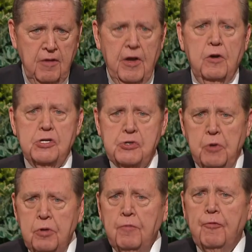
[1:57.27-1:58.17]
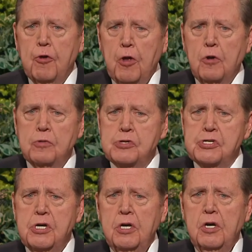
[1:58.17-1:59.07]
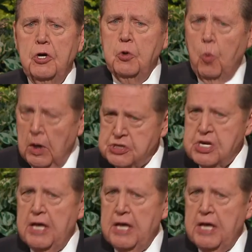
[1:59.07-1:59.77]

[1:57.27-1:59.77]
There is room for those who once